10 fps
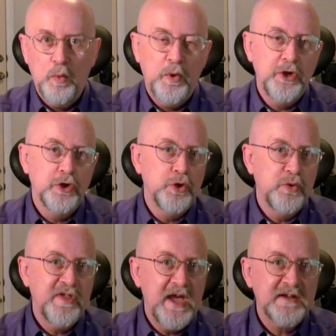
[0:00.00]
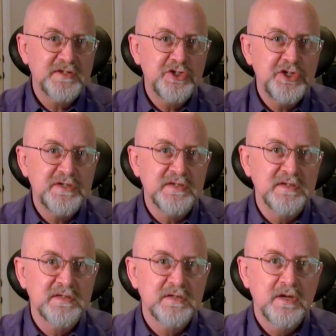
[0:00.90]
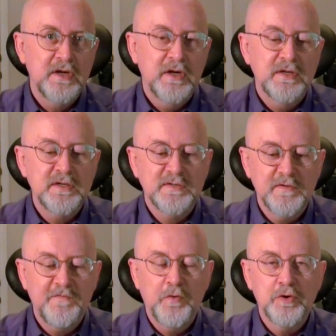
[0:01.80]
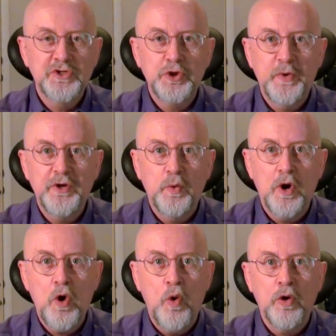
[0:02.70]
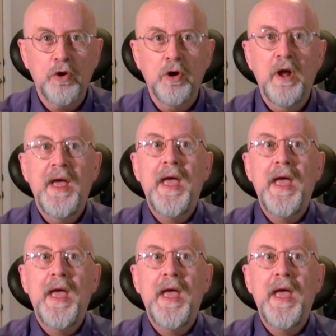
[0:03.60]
When you do the exegesis, does it force you into a corner